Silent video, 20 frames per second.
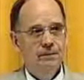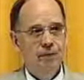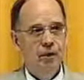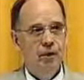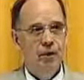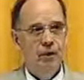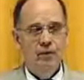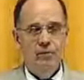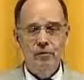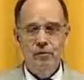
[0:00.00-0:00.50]

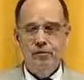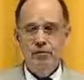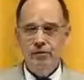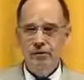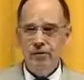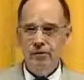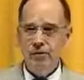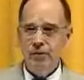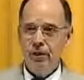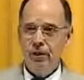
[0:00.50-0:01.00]
You have the
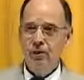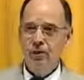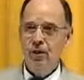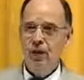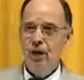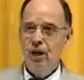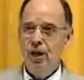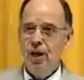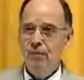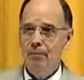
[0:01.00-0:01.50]
privilege and
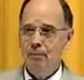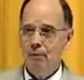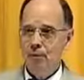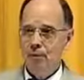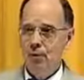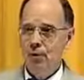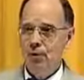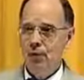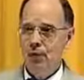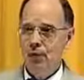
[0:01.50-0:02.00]
the
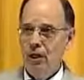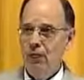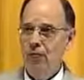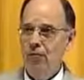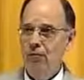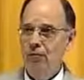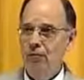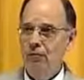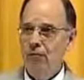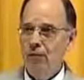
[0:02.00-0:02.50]
opportunity
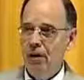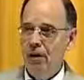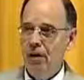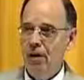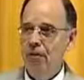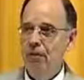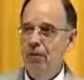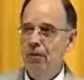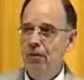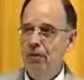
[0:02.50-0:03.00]
to
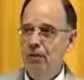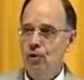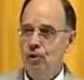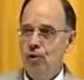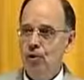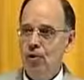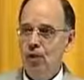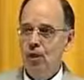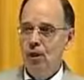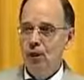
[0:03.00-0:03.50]
develop those
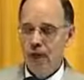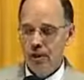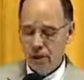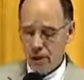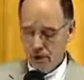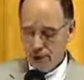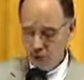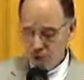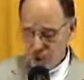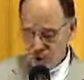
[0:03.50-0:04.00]

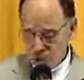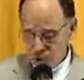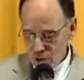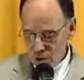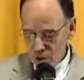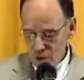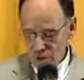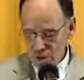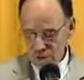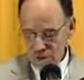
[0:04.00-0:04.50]
qualities to
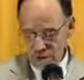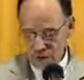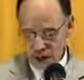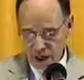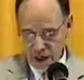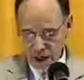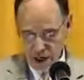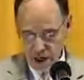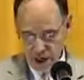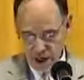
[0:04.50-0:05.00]

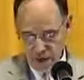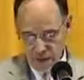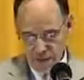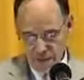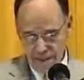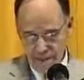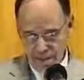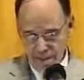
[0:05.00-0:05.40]
glorify God.